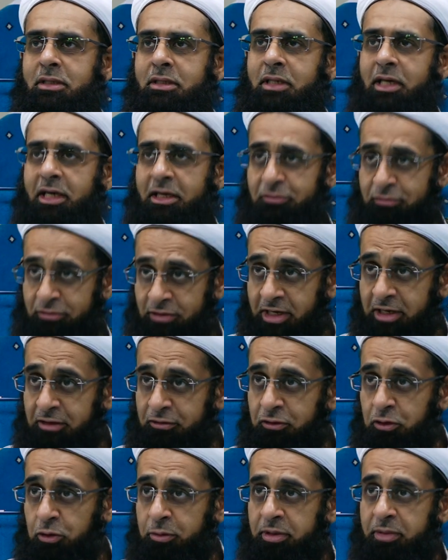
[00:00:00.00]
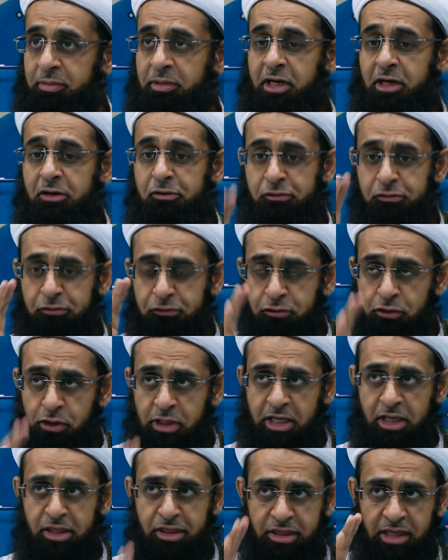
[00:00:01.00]
Like very few people are
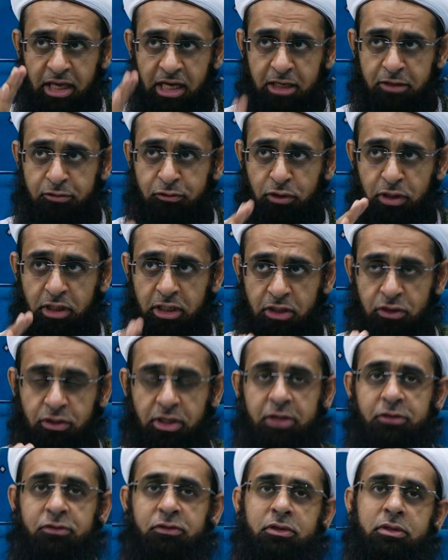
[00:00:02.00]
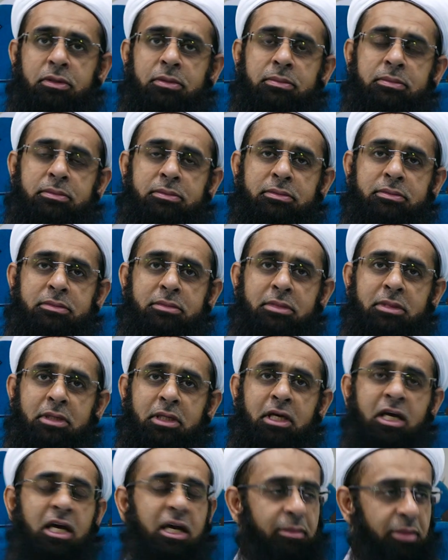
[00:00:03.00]
fully thankful and grateful.
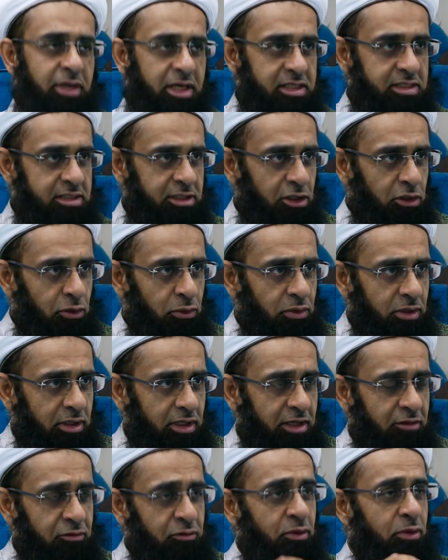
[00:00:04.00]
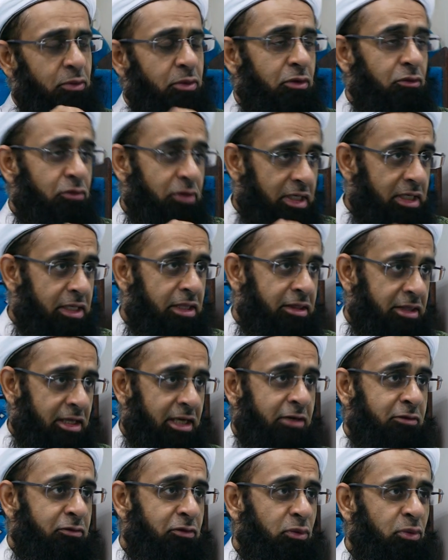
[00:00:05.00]
Because you know what? If we were really
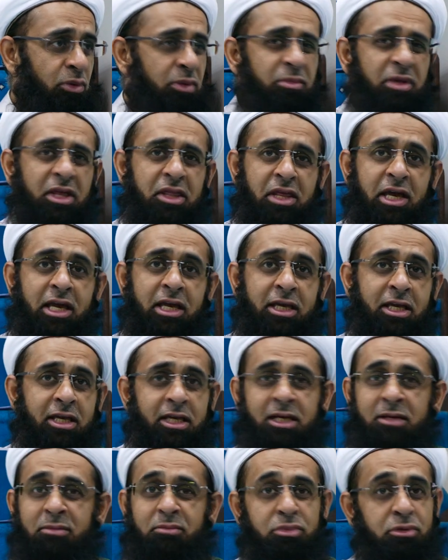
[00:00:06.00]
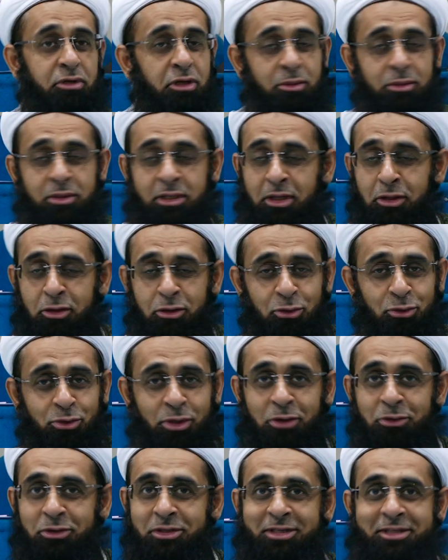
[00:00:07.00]
thankful, we'd be thanking Him probably
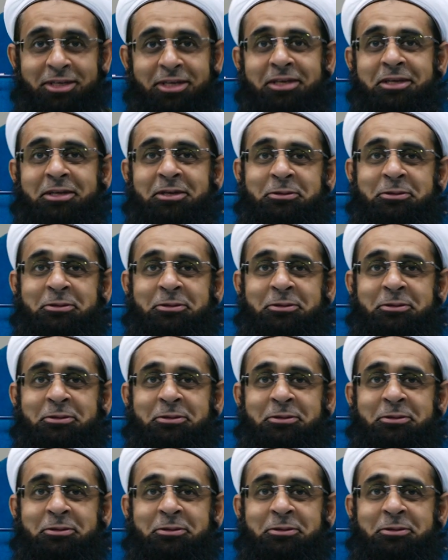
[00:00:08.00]
throughout the day.